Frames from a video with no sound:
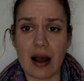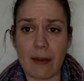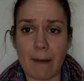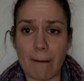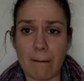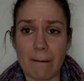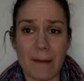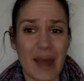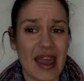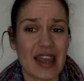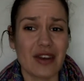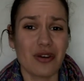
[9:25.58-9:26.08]

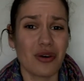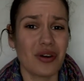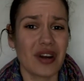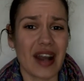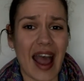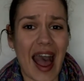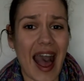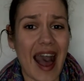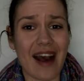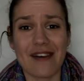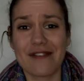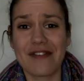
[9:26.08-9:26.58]
may not
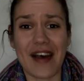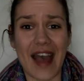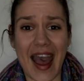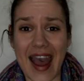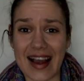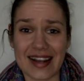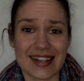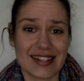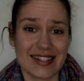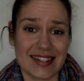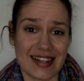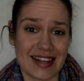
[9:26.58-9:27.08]
have
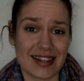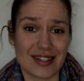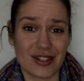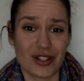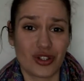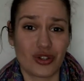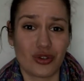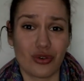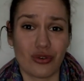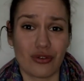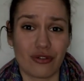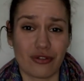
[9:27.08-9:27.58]
access
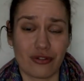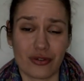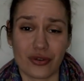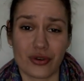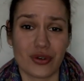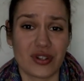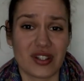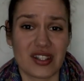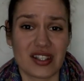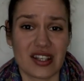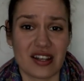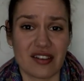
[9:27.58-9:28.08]
to
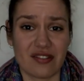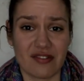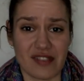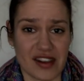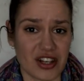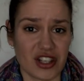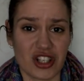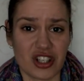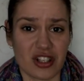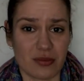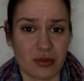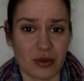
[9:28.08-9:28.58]
fruits and
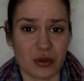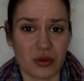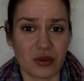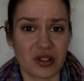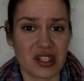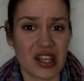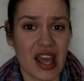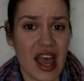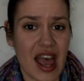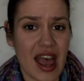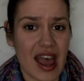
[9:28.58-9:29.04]
vegetables,